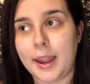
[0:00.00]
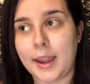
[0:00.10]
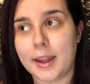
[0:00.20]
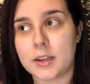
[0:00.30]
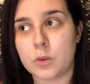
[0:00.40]

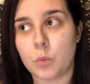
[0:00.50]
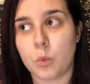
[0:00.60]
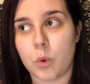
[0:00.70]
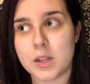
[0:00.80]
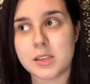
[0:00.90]
And
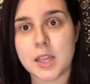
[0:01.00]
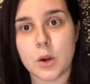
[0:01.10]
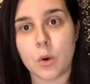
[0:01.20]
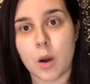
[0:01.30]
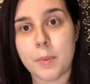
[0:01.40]
once they
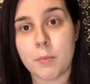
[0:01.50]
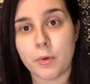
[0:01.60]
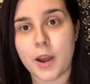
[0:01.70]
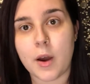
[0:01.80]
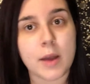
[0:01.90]
grow up and
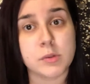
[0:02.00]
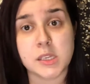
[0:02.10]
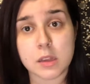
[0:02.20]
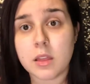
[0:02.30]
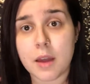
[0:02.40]
move out, I will
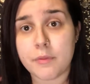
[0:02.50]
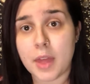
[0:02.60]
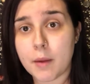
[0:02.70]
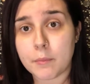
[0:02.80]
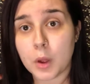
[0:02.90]
still love
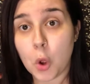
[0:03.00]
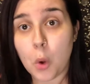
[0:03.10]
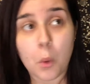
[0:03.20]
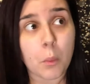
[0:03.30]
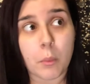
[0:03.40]
them
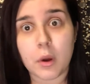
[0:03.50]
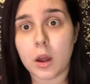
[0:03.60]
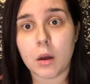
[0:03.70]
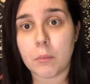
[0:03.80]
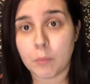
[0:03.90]

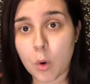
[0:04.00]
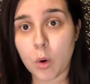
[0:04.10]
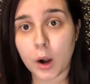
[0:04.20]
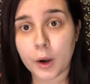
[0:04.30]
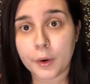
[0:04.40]

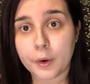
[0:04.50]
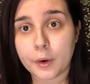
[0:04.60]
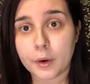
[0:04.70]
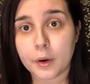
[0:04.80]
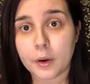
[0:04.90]
more
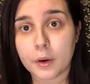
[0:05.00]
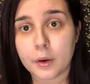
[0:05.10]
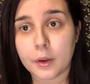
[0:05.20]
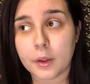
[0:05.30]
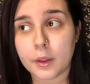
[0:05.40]

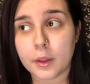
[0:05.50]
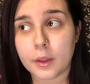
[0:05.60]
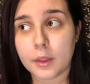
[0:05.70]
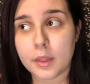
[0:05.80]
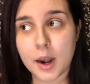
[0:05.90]

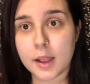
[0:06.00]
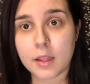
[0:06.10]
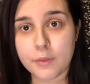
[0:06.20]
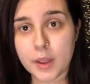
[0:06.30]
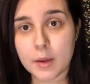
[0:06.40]
than I
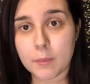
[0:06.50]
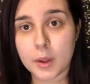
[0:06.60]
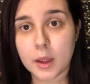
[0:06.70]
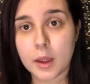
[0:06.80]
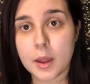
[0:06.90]
love him,
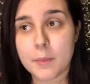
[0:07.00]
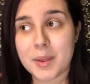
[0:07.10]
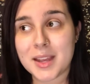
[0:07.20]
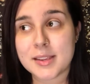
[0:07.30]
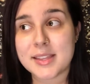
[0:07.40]

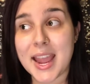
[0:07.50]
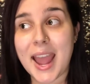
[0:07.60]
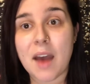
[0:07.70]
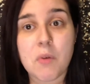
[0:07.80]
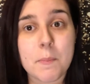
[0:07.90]
because they
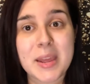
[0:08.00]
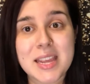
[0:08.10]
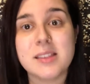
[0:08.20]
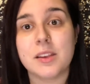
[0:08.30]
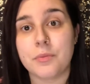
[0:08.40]
have a
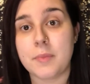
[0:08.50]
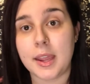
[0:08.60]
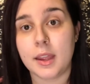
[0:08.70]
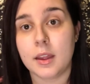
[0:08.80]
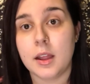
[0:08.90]
piece of
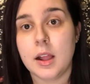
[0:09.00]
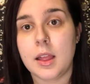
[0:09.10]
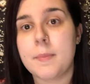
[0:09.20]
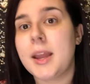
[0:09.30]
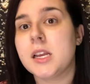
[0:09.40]
me.
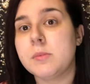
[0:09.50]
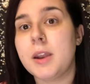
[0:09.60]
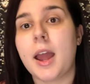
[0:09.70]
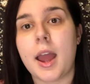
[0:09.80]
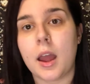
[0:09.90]
Like my
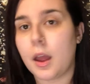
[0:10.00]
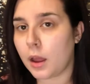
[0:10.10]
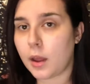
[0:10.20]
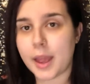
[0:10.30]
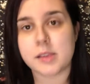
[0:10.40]
husband
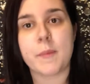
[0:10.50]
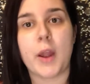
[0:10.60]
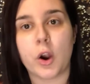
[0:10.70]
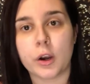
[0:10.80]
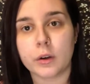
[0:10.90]
has my
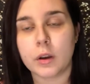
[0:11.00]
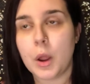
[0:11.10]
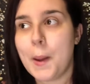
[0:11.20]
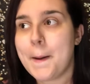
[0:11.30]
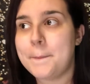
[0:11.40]
heart,
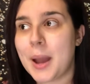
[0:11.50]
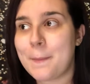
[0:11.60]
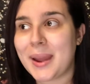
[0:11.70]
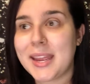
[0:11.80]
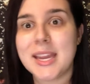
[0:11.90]

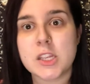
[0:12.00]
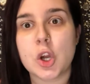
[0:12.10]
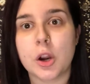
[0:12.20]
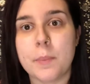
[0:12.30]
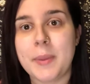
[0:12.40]
but my kids
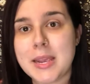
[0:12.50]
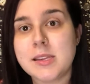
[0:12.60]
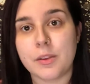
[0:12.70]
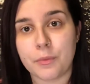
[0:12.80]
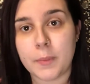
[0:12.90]
are a
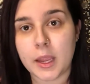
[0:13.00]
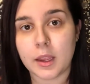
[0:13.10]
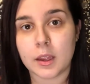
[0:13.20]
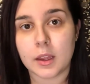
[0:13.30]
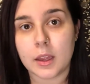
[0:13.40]
piece of me.
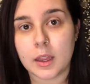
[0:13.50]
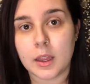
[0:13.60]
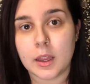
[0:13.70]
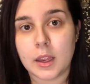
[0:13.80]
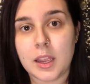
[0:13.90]

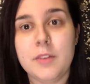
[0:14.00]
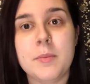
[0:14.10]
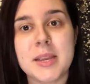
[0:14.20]
Even